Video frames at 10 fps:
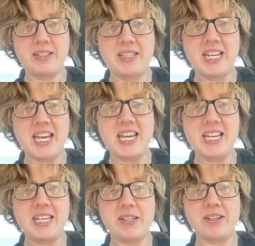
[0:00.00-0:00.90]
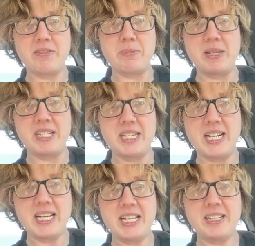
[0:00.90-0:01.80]
The 8 here gives me a
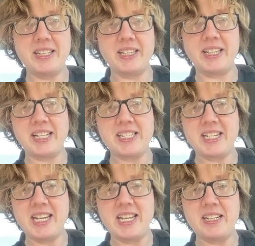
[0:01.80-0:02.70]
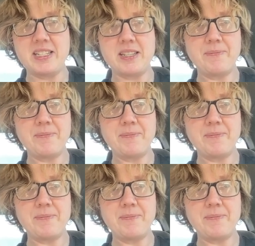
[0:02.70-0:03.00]
9, and then that's an 8.